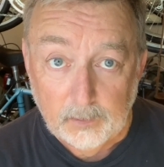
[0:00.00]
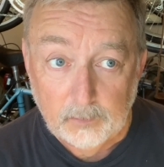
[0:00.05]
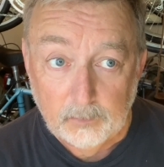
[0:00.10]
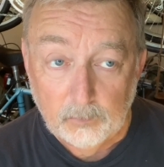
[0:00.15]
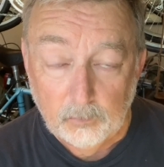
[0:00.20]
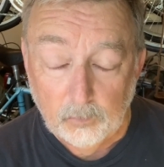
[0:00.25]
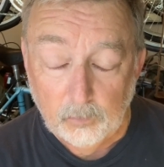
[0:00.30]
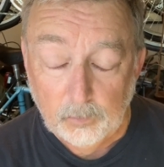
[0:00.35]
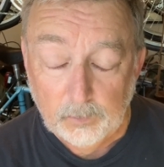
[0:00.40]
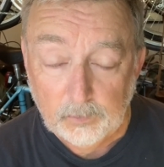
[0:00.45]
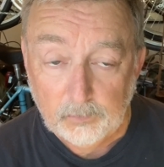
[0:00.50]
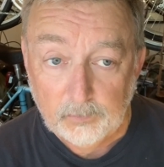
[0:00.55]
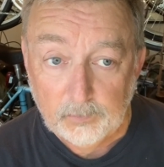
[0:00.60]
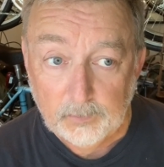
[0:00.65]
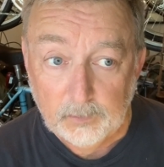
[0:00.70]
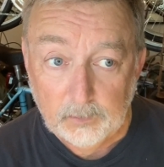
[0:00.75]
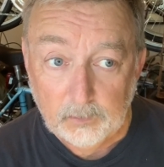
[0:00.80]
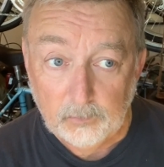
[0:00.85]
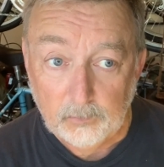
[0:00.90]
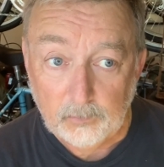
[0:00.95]
which
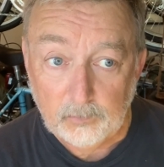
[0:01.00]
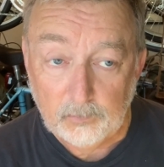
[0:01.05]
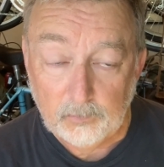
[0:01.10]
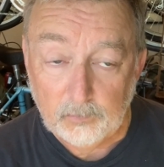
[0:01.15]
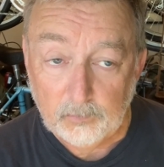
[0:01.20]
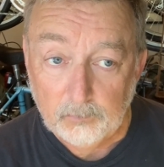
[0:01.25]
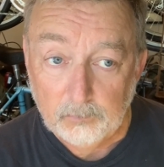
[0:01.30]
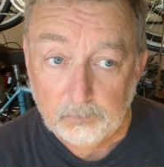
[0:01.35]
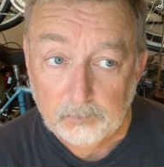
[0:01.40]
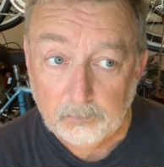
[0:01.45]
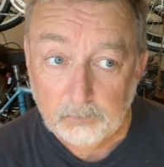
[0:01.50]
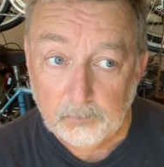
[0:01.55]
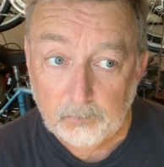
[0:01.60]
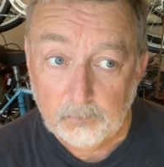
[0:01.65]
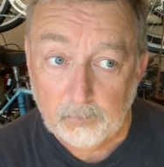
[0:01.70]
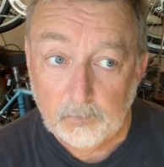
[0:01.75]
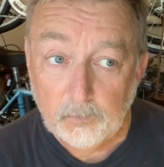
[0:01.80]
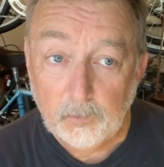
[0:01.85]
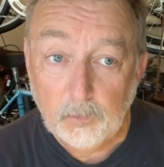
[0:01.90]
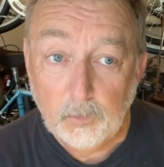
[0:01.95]
is
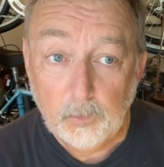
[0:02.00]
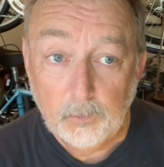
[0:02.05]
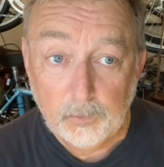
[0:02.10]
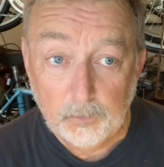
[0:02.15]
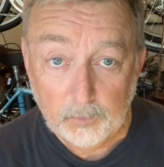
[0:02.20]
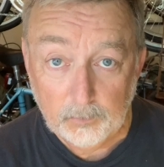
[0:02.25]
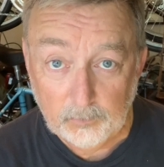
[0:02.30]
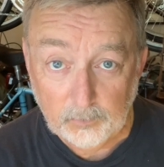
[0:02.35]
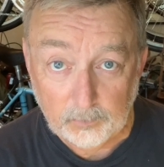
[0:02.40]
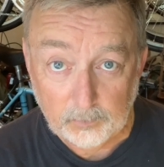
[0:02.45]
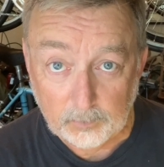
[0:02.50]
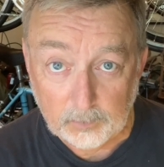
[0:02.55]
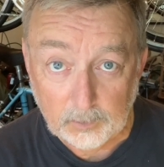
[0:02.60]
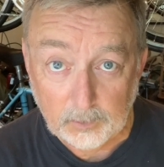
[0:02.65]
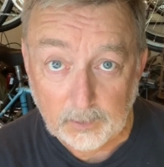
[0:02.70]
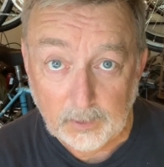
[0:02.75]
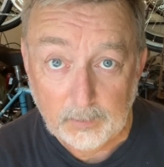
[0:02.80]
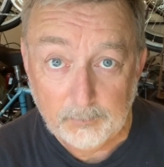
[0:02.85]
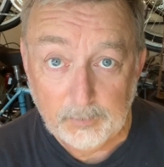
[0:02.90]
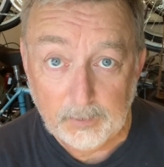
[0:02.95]
2/3 of the
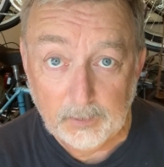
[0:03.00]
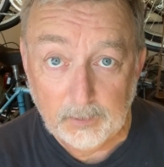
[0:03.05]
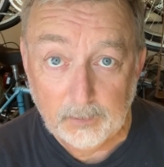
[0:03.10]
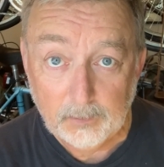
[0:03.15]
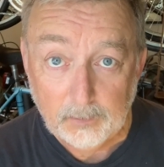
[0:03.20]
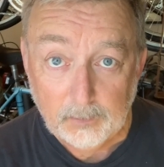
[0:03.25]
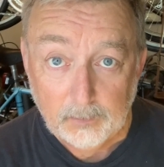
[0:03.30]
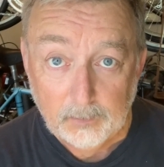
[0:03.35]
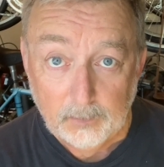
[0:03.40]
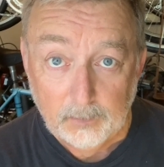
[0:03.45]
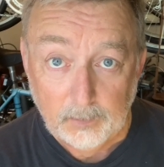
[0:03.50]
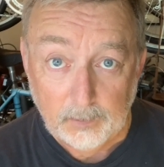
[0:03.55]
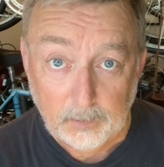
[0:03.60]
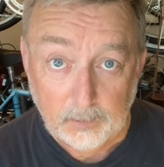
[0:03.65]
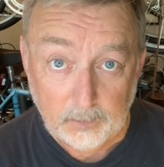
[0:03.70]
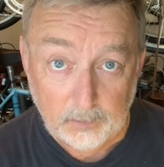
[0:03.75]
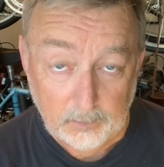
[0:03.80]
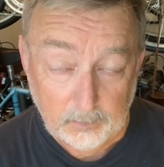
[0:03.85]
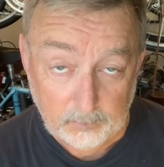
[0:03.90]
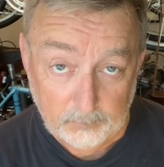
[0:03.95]
climbing
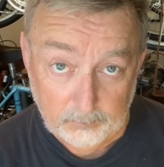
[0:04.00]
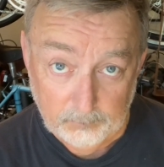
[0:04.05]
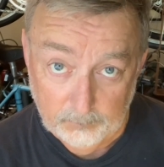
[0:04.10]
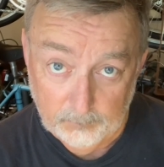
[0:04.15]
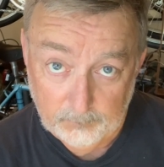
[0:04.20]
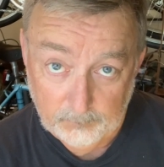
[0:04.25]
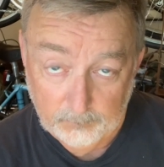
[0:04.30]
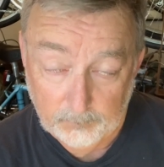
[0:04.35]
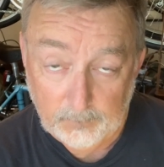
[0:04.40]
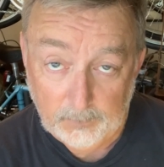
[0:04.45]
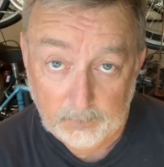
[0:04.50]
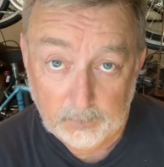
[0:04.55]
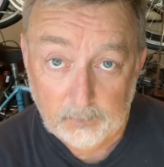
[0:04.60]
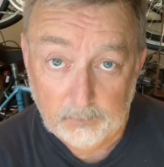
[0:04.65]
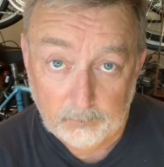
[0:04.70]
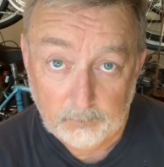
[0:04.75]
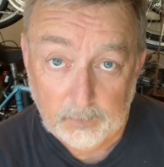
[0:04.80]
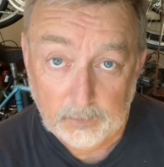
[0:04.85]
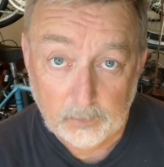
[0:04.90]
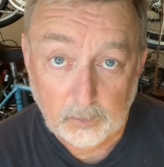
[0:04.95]

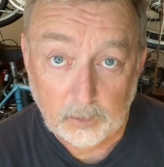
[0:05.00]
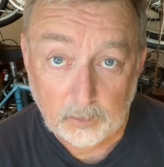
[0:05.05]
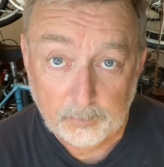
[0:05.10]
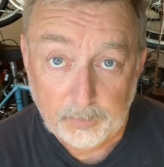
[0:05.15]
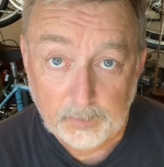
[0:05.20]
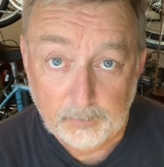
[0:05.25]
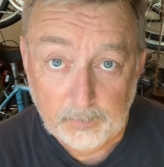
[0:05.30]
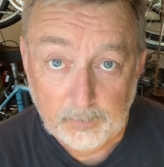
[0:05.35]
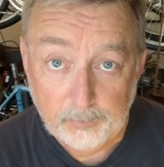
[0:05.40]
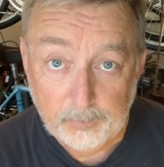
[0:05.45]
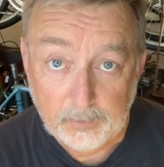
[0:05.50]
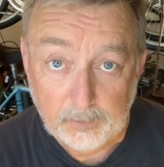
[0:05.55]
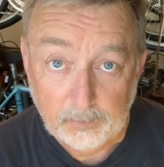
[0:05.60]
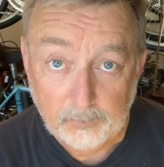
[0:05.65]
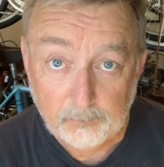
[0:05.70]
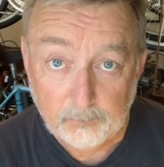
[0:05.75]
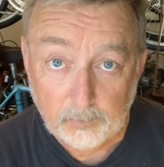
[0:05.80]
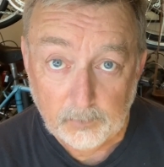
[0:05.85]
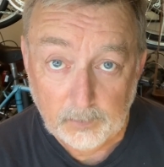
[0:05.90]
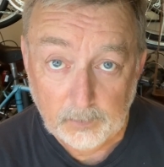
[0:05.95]
in all of PBP,
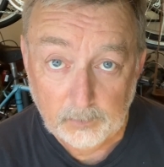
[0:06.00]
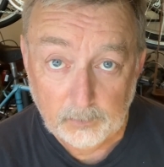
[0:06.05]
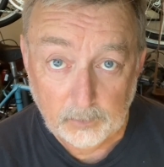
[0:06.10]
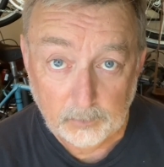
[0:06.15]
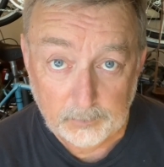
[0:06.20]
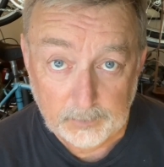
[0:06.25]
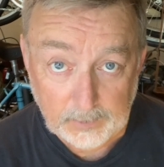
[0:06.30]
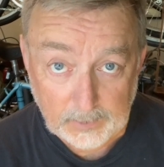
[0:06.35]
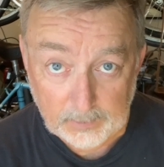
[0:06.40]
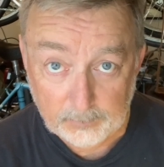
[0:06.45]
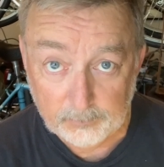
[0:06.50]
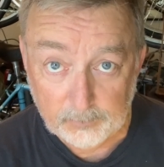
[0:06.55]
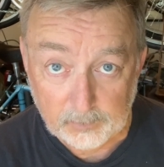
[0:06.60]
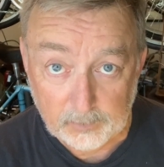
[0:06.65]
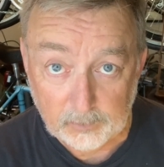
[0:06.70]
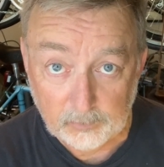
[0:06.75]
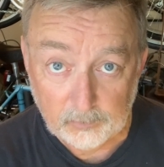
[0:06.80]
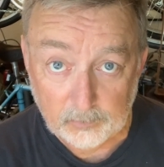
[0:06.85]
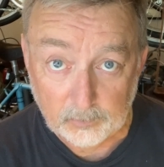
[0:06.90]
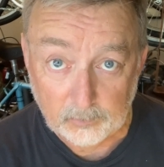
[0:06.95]
in only half the
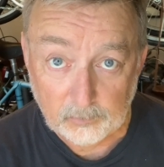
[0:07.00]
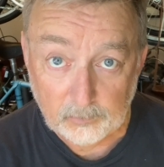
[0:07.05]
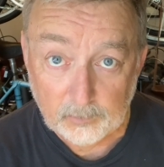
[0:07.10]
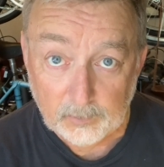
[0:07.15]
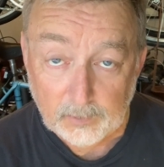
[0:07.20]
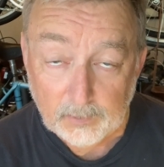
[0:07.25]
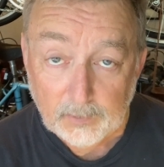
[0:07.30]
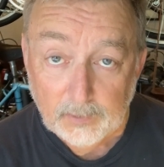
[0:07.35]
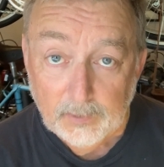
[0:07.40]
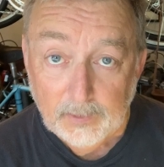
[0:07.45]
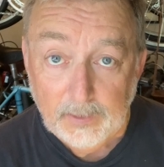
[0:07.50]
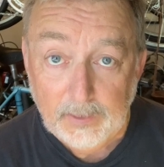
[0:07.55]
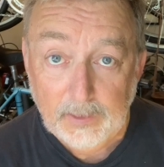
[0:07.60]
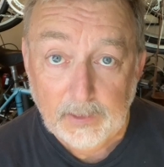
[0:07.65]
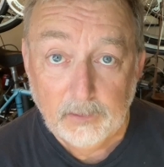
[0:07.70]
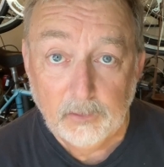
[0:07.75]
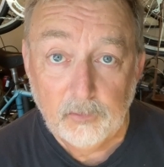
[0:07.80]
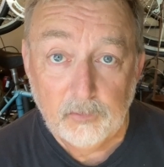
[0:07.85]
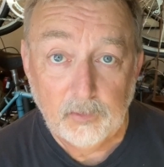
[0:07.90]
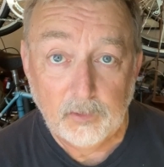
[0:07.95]
distance.
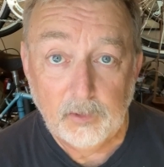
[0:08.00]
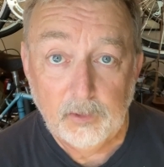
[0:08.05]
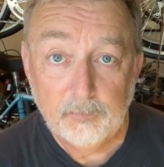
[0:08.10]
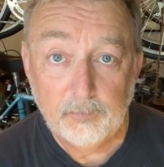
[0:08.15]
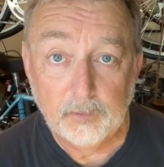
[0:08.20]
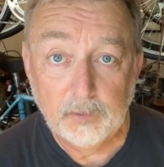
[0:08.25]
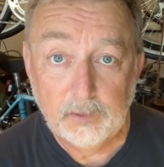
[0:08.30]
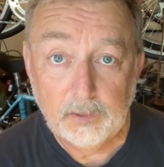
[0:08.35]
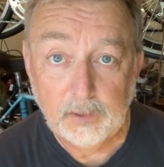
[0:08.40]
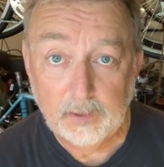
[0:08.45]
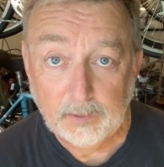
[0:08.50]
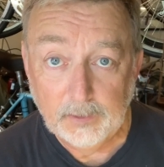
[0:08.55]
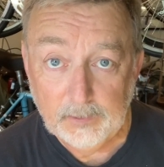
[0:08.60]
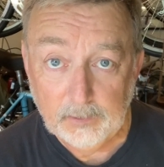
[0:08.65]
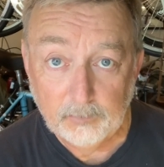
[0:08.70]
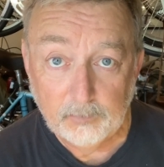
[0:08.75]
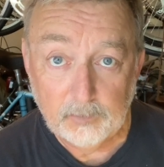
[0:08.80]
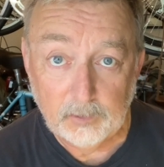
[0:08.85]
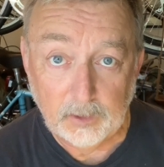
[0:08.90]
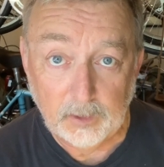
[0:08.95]
And it's a different kind
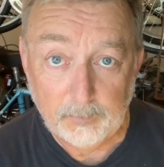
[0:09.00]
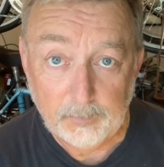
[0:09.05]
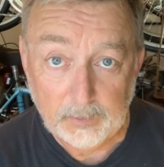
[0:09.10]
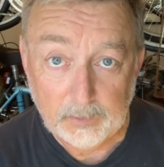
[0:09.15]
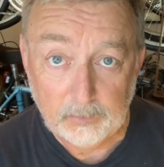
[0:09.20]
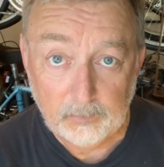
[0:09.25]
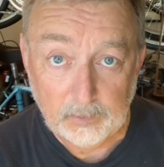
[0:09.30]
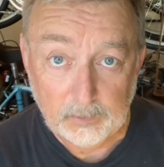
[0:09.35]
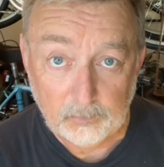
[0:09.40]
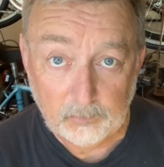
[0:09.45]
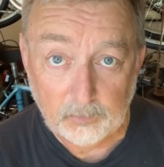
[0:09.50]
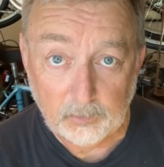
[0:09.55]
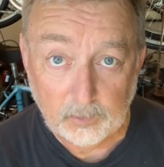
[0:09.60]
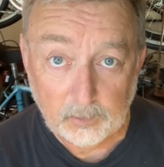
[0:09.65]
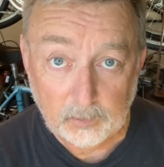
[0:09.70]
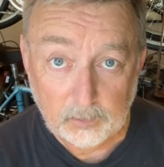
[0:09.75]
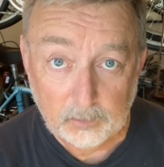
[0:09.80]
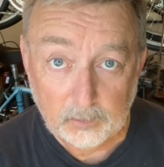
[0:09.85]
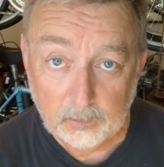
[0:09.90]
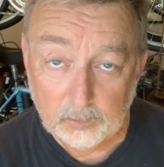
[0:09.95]
of climbing. It's
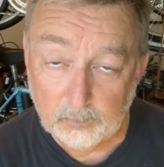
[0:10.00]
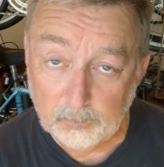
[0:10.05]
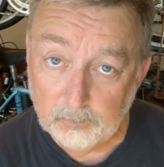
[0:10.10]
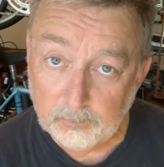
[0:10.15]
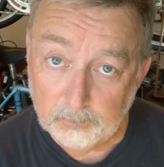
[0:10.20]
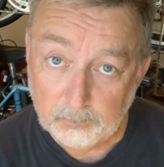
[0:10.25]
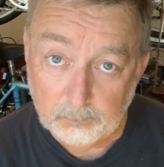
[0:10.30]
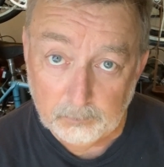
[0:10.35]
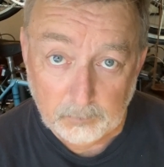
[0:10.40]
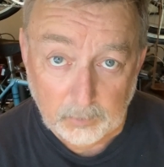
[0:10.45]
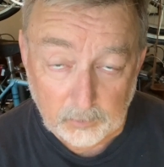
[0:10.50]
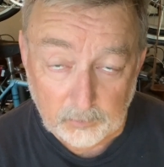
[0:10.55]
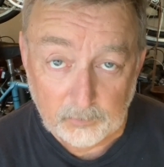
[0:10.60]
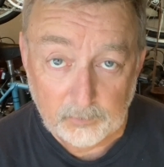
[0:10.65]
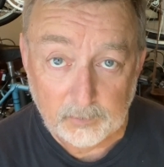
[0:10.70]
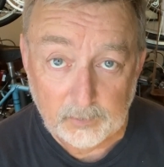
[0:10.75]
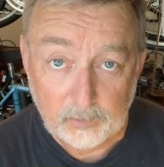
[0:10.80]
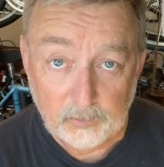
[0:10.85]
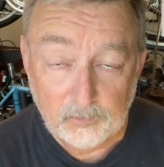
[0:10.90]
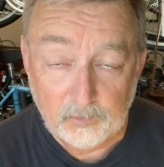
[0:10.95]
all
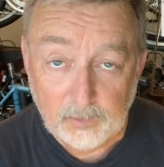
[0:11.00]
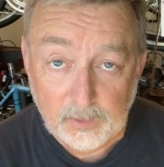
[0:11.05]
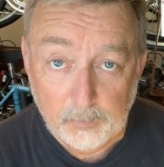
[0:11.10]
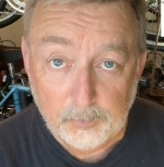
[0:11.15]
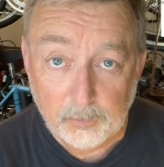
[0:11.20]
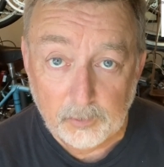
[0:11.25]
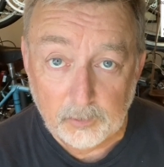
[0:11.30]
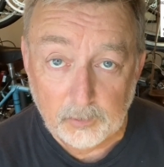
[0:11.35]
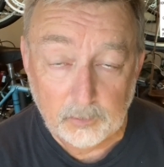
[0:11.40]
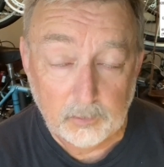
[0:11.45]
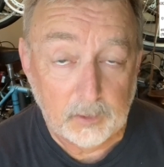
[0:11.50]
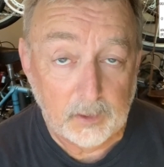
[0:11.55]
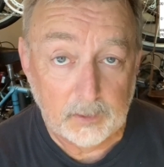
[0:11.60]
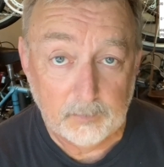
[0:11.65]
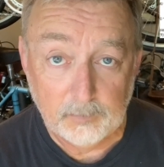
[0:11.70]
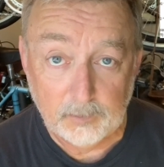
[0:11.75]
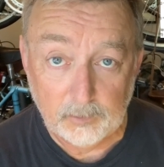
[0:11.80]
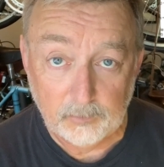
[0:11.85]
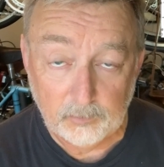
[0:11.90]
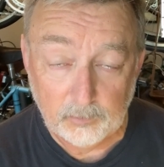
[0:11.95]
mostly steeper. A lot
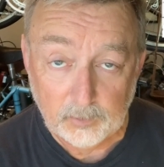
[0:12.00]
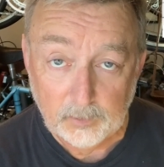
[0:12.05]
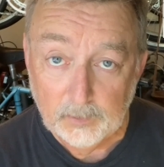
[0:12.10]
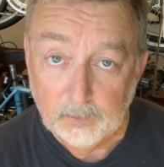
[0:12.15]
of it is,